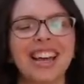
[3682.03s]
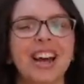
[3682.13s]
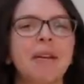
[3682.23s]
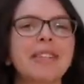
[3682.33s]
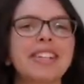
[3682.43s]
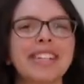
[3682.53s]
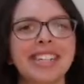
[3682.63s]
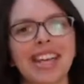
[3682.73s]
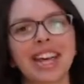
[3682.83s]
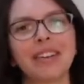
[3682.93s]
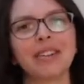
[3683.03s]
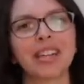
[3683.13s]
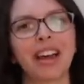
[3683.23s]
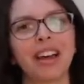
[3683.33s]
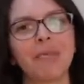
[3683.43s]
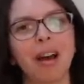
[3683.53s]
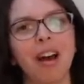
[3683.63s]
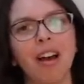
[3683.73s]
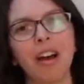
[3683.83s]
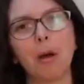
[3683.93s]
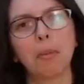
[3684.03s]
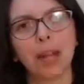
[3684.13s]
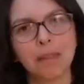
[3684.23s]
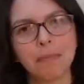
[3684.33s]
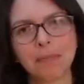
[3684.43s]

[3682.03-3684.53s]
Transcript: The details are below.